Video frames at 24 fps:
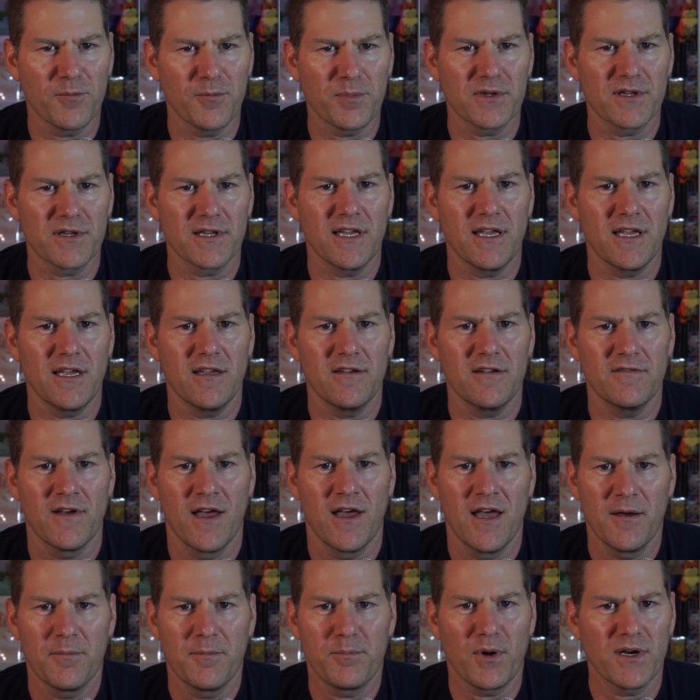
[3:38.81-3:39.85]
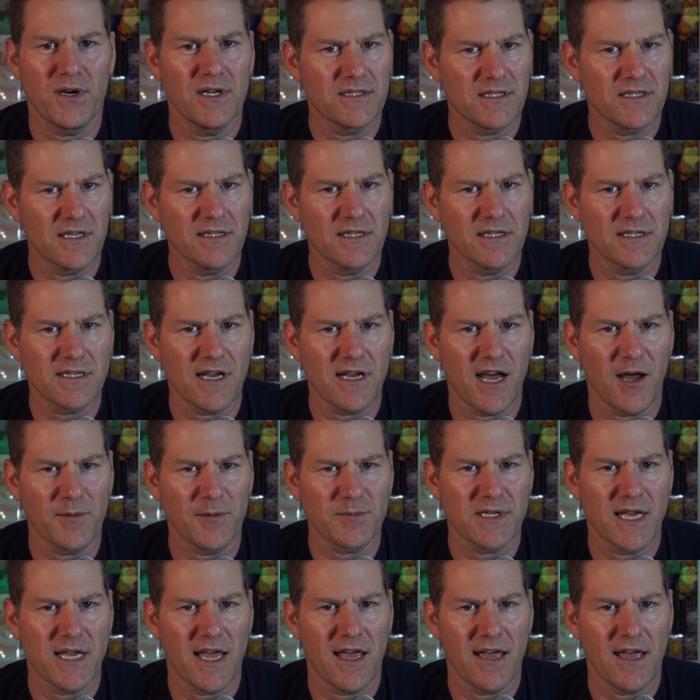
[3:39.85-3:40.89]
believe, but it's in the top
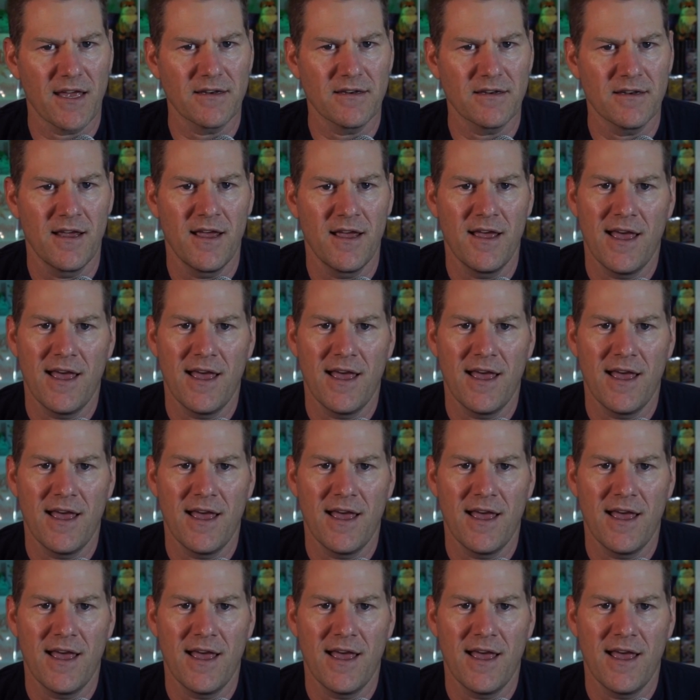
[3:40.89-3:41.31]
10.